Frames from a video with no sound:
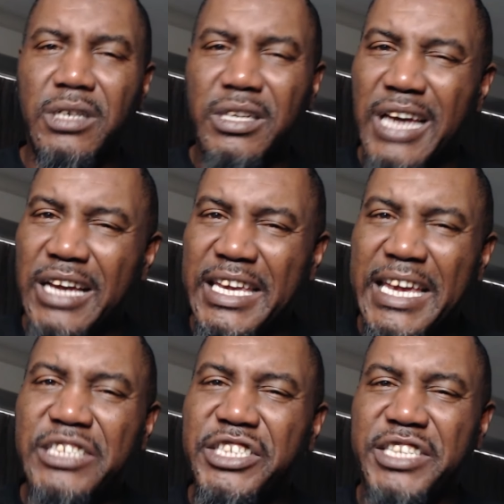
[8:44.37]
Again,
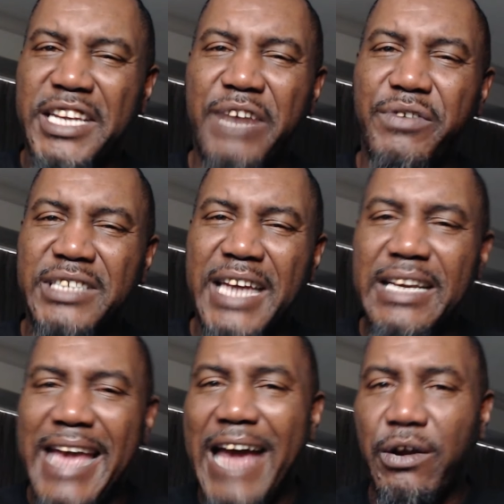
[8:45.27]
just to irritate and
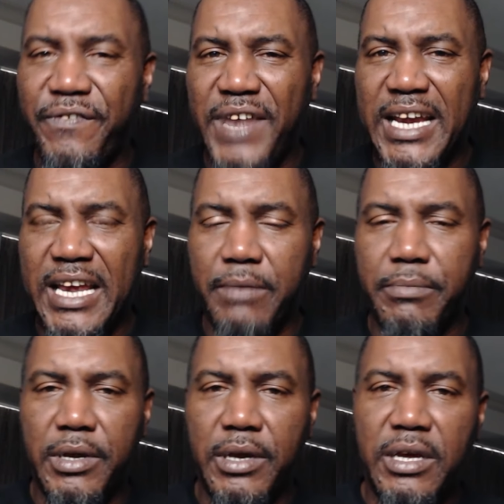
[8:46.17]
aggravate him
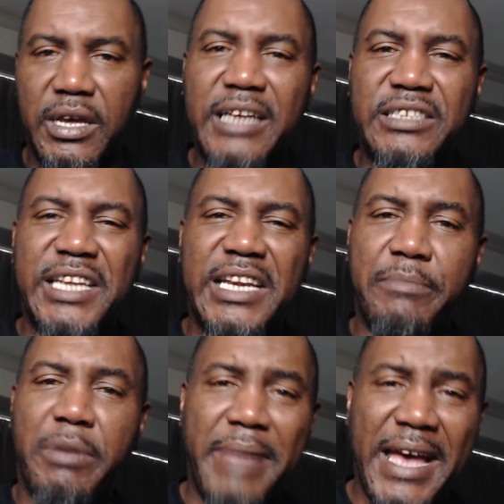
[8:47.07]
and send him a
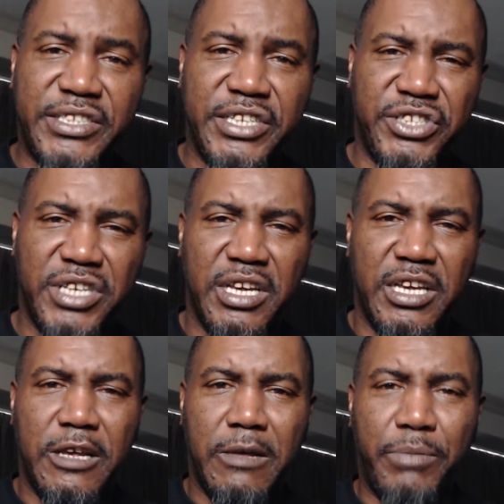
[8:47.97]
message.
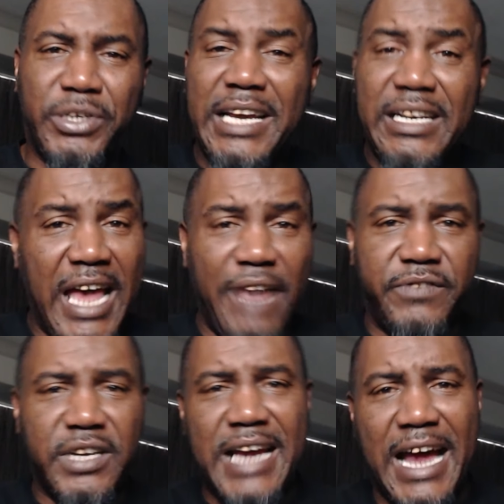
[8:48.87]
But they left the
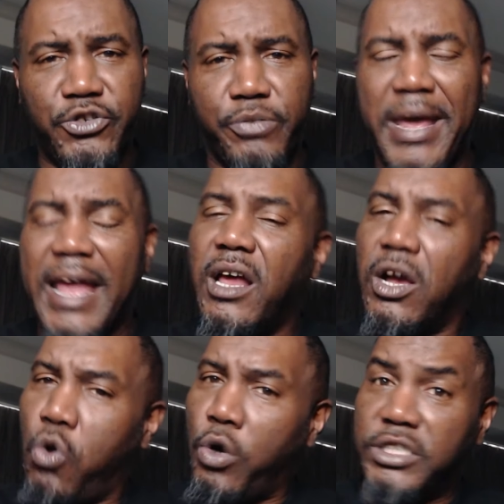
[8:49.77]
contraband,
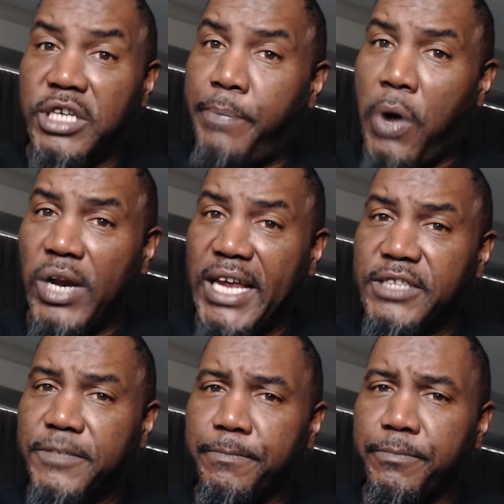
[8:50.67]
according to the police.
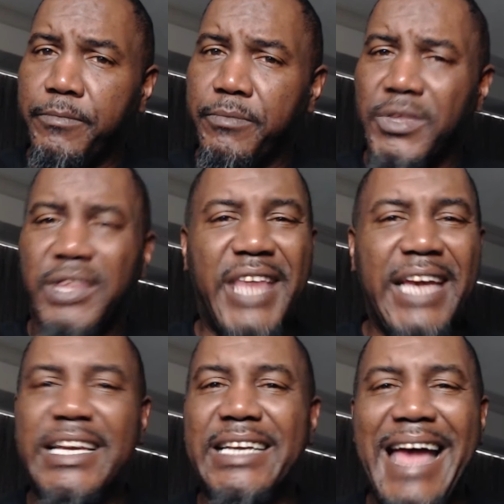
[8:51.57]
They
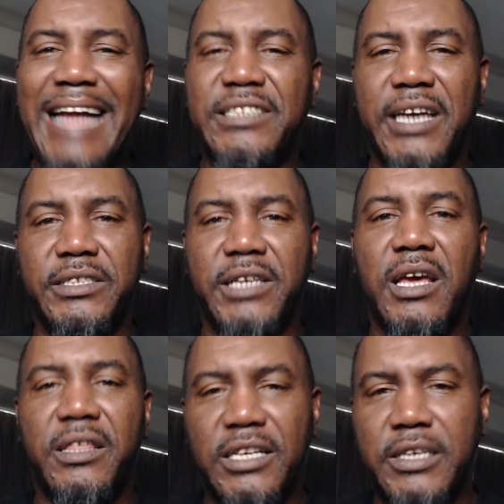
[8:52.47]
did not touch
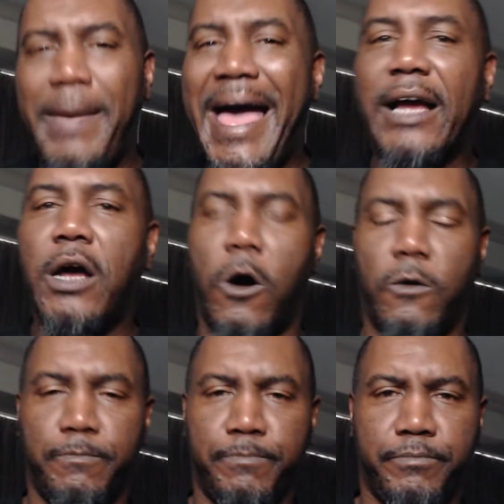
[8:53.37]
the tobacco.
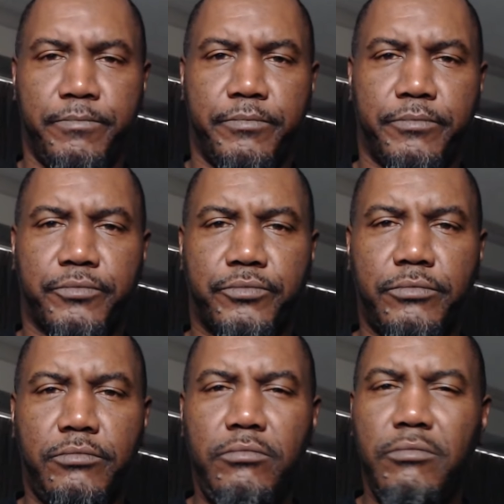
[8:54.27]

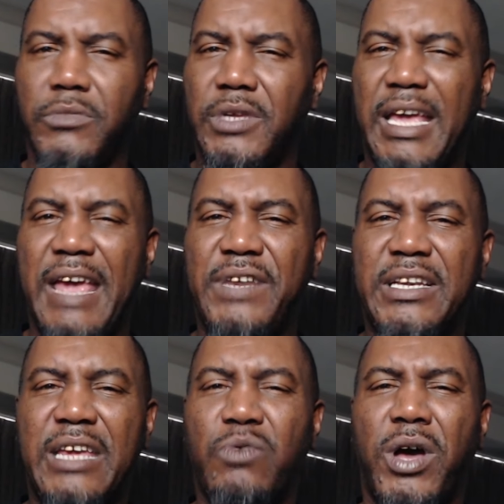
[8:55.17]
Heavy
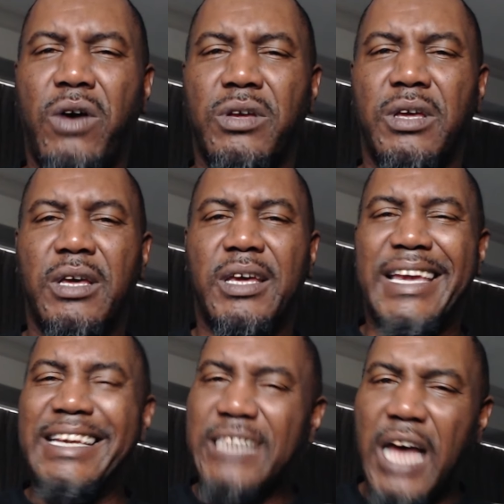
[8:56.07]
D, well,
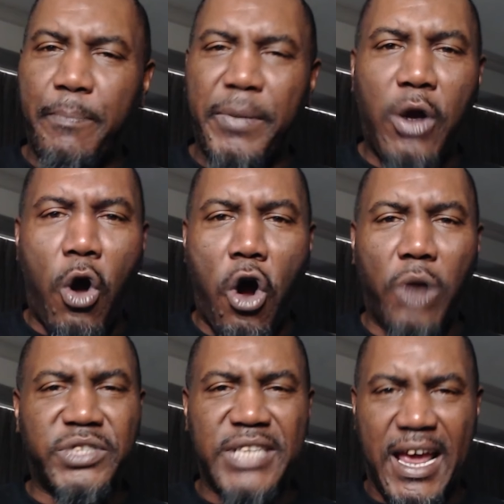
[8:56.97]
he's up in
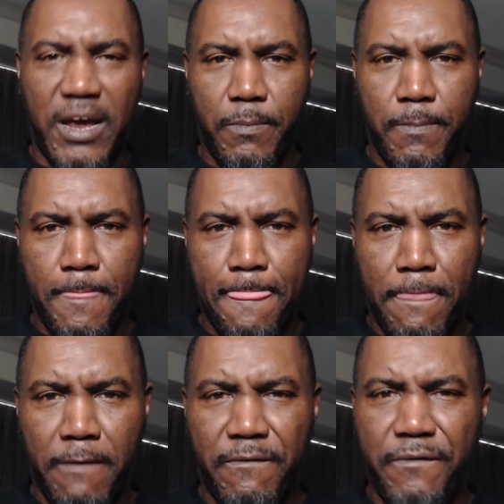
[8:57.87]
arms now,
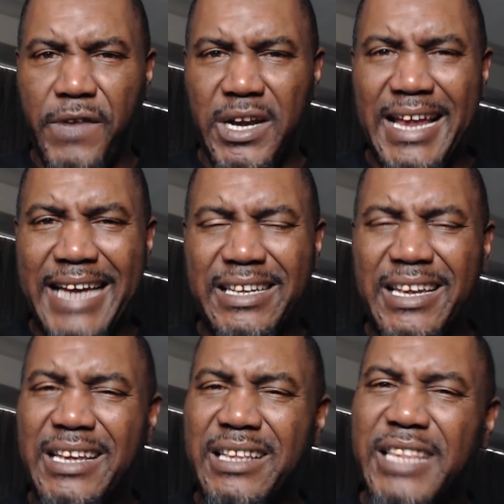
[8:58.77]
feeling like
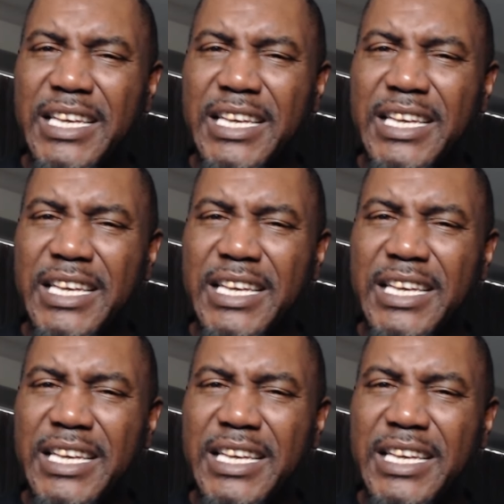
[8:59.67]
this